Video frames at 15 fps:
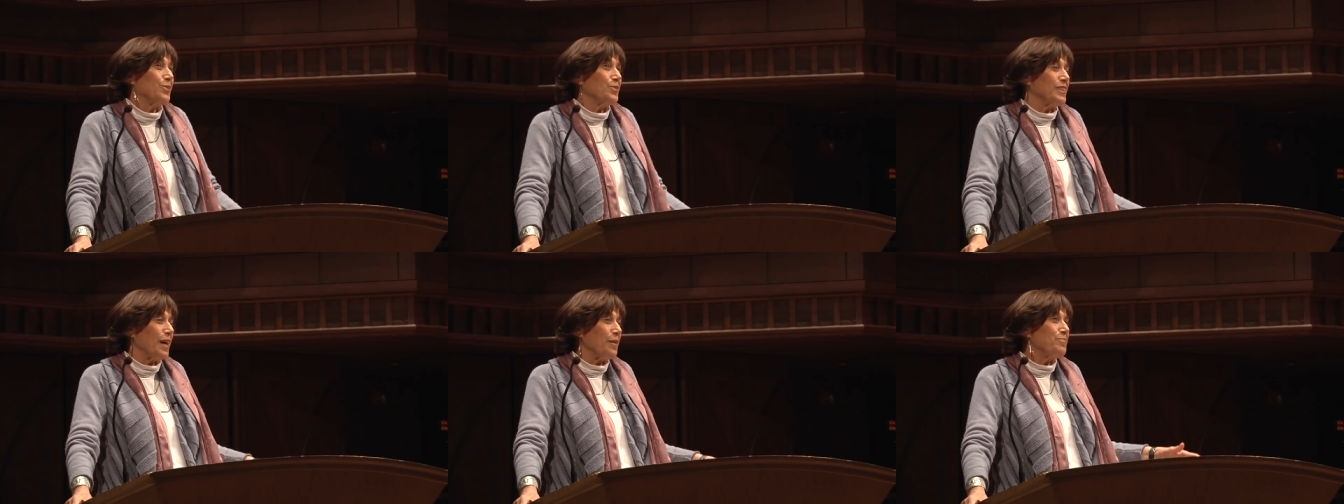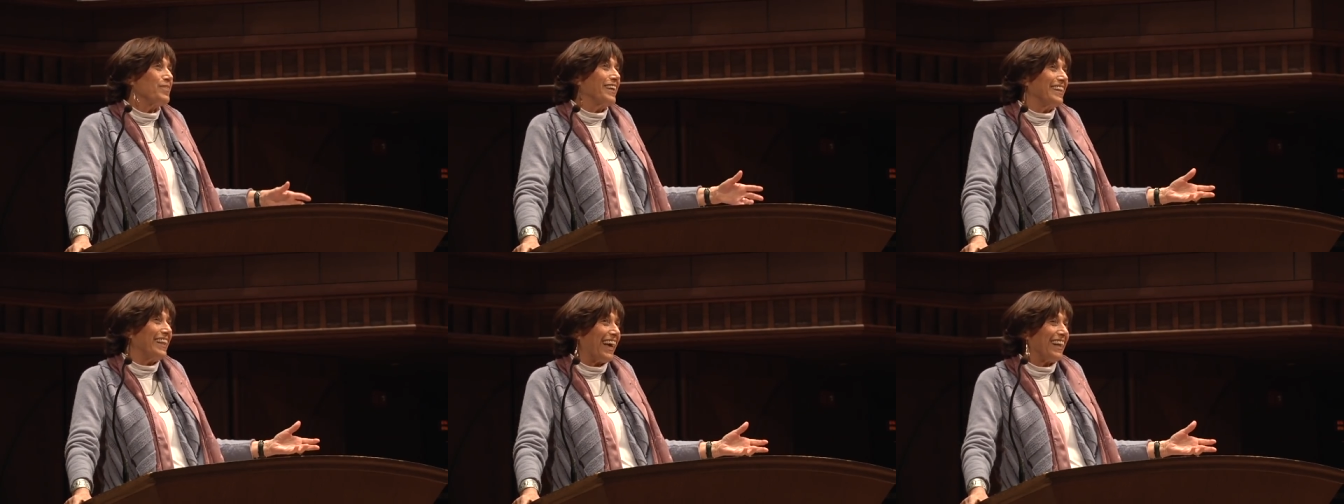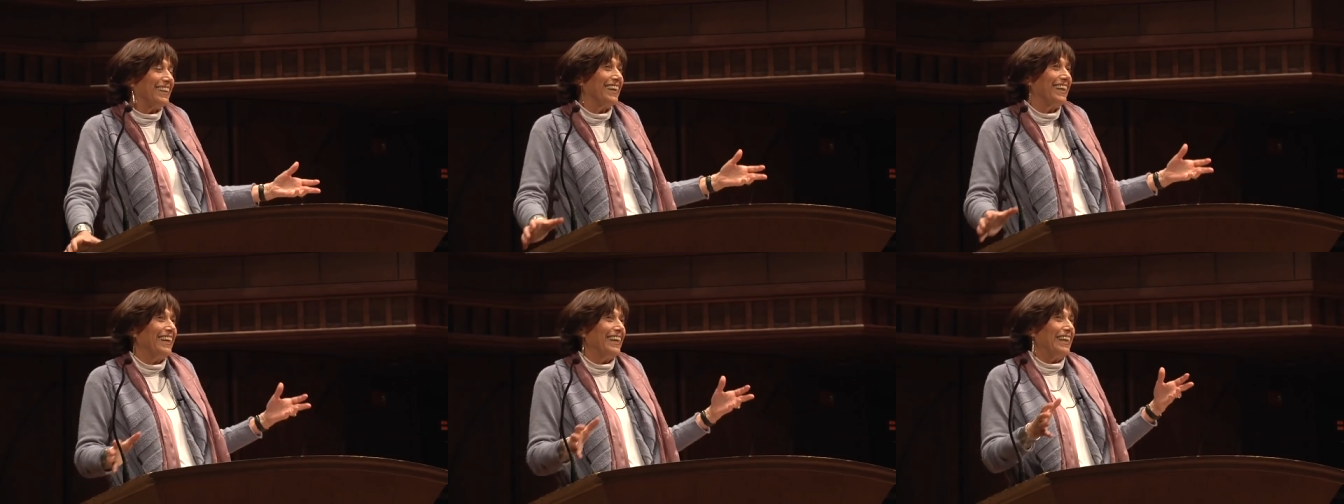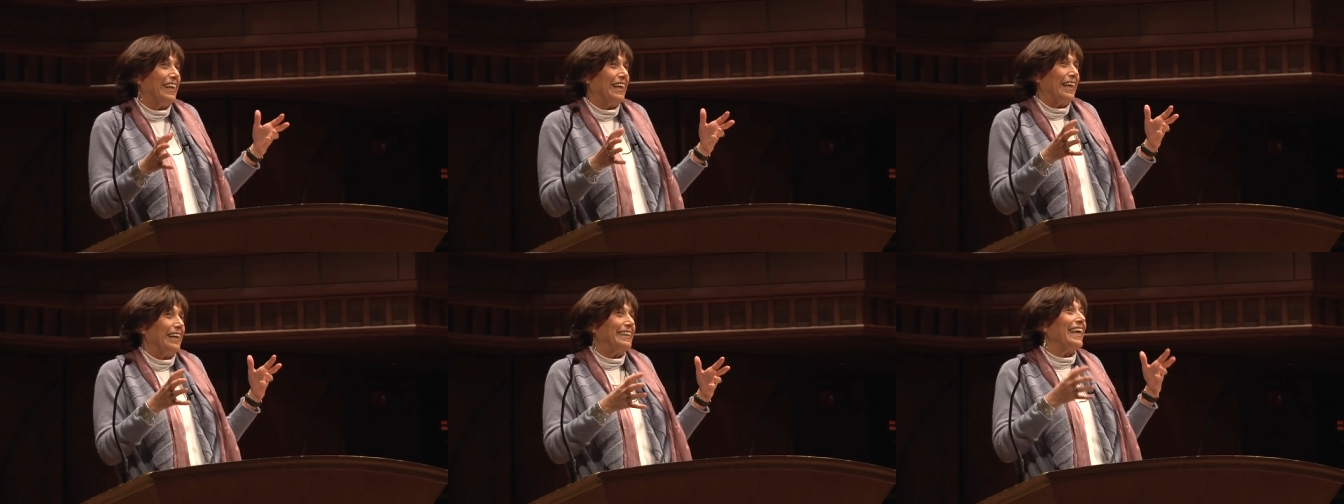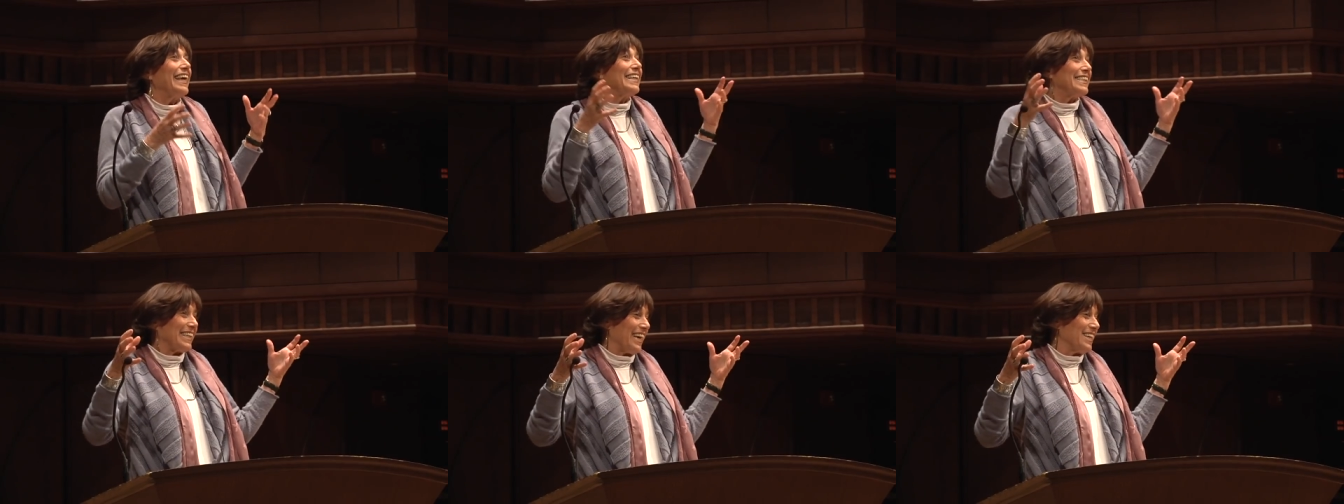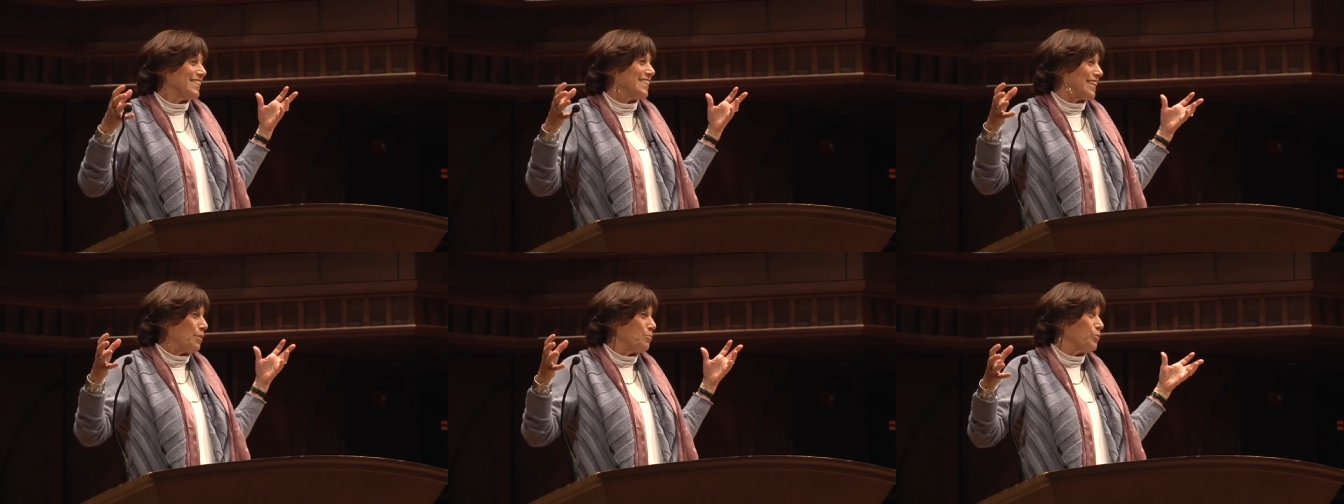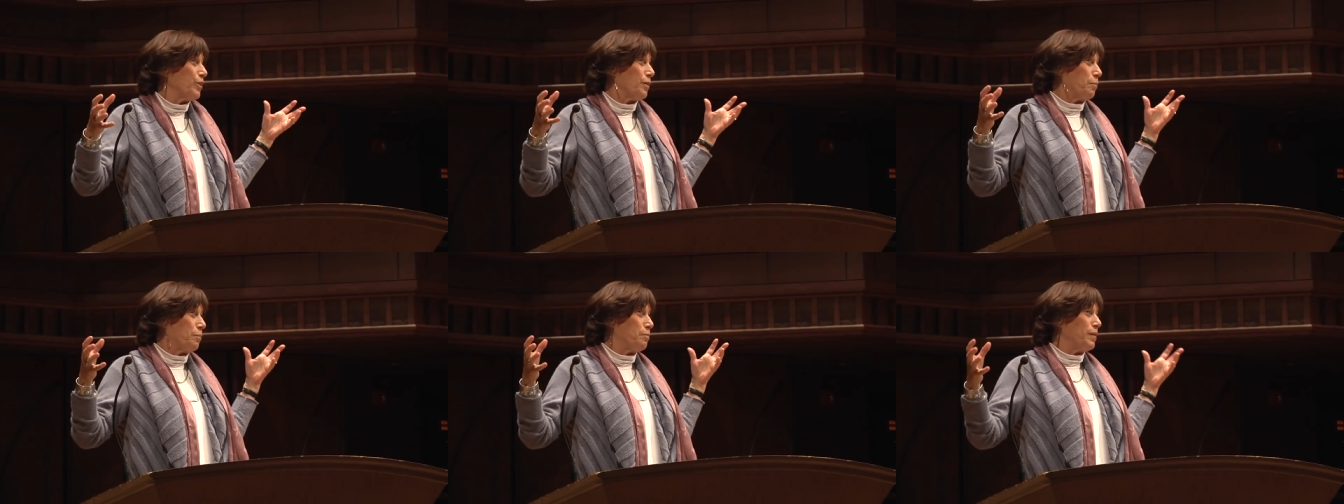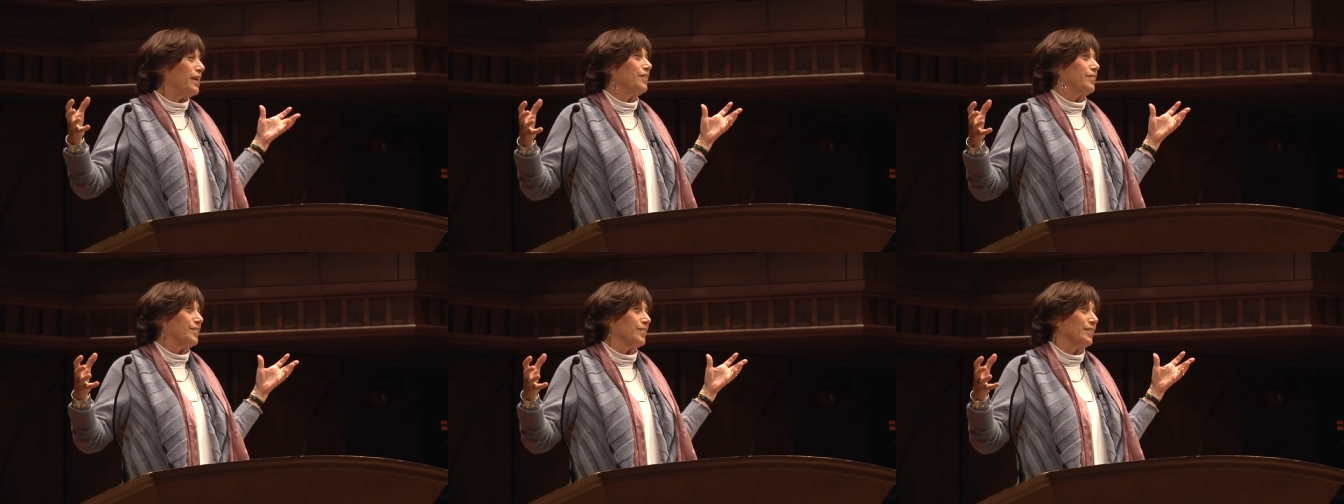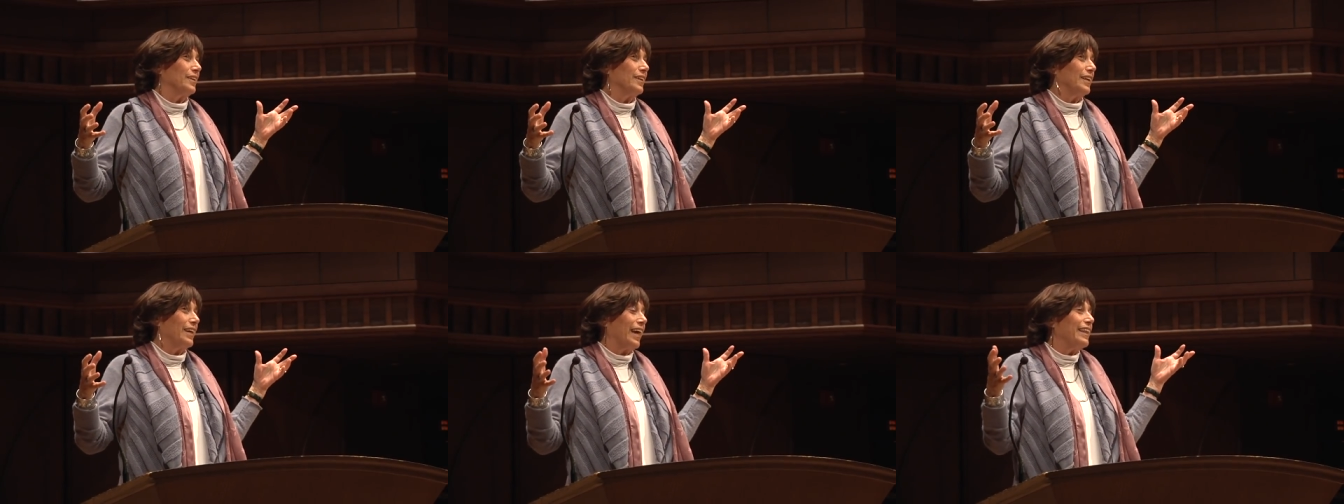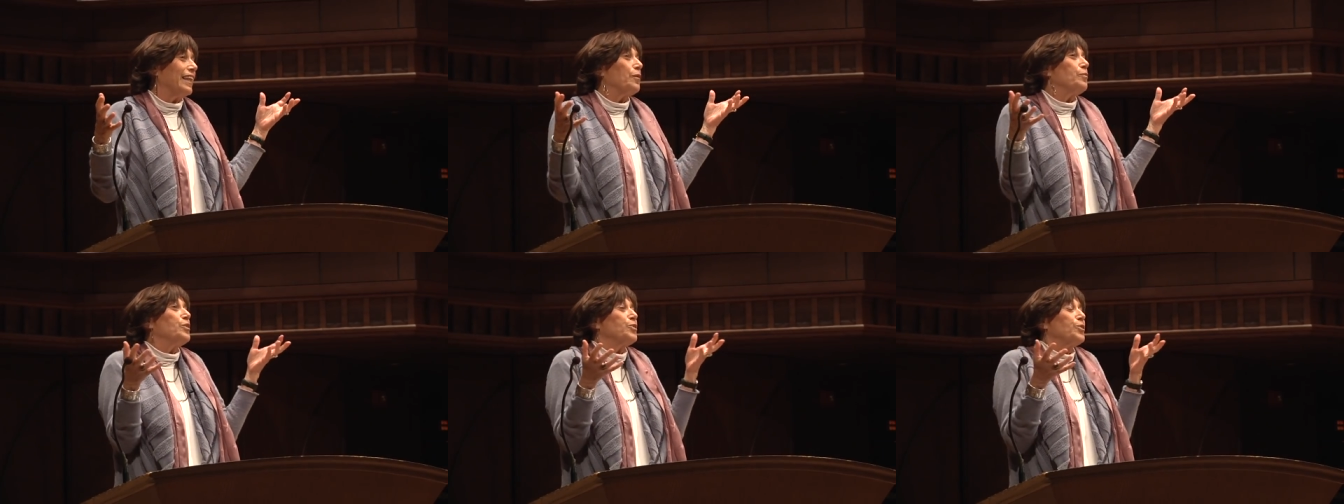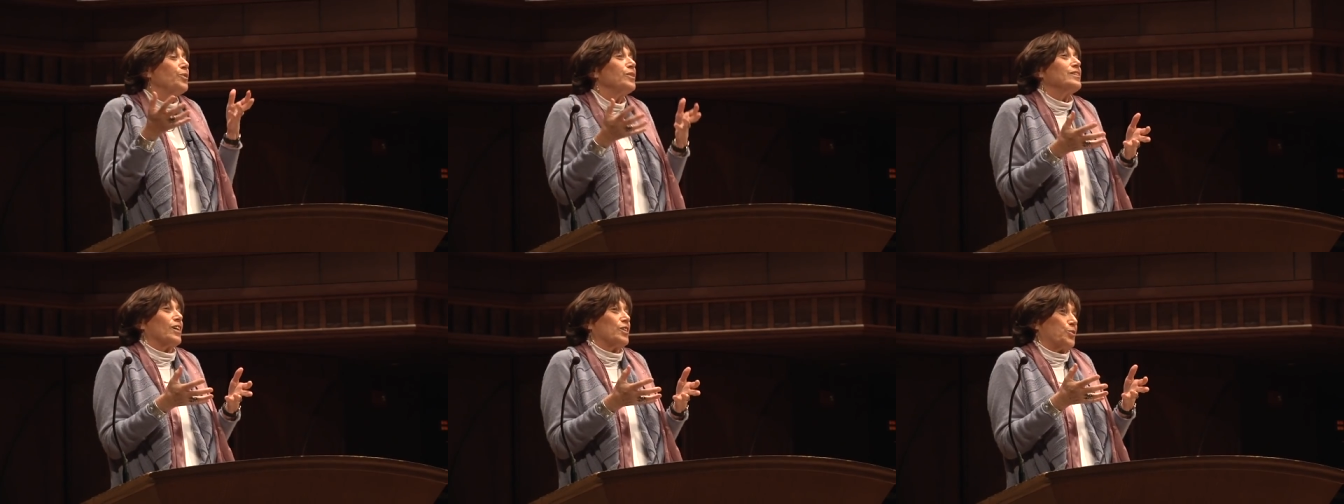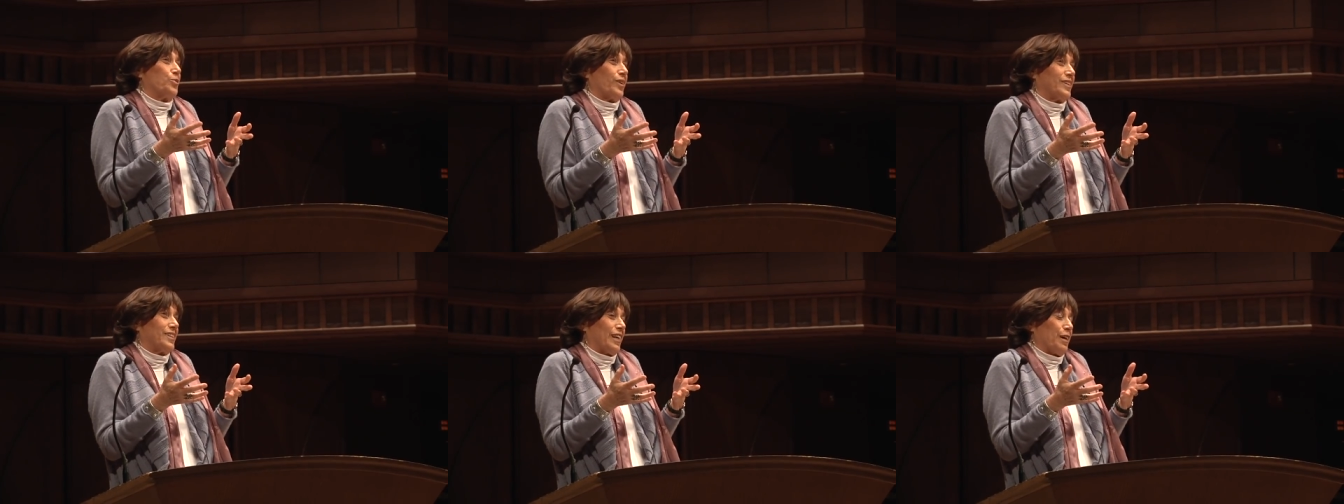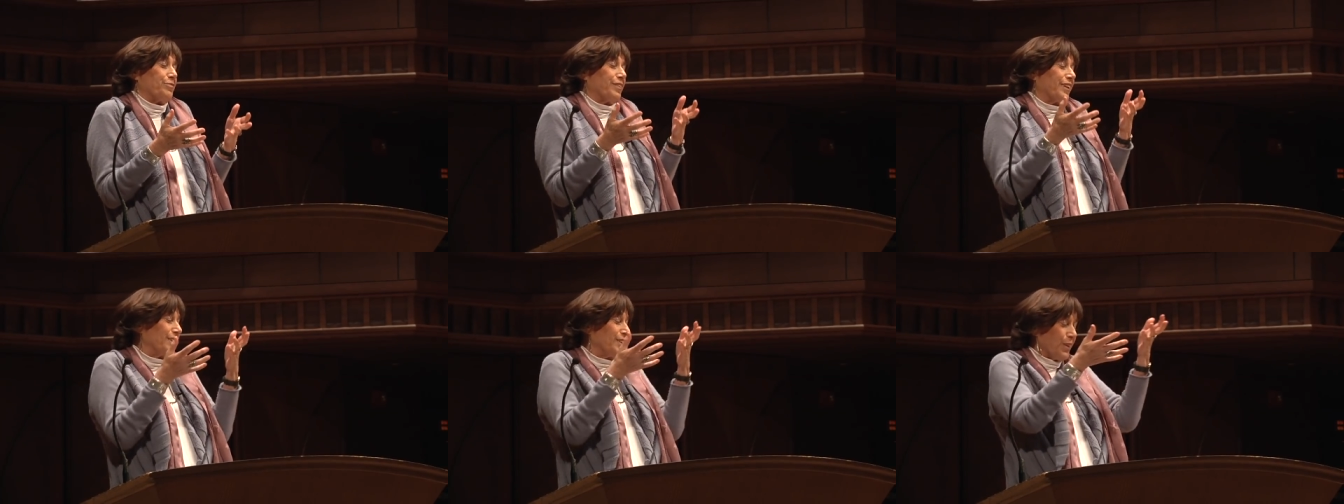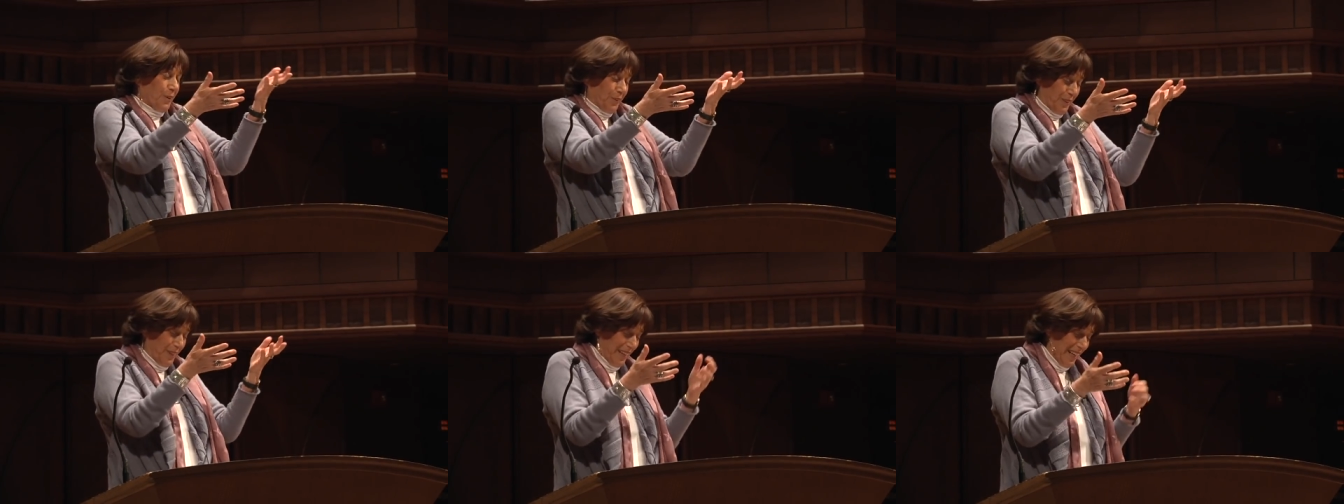to something that takes us somewhere bigger and then returns us to ourselves. And you know,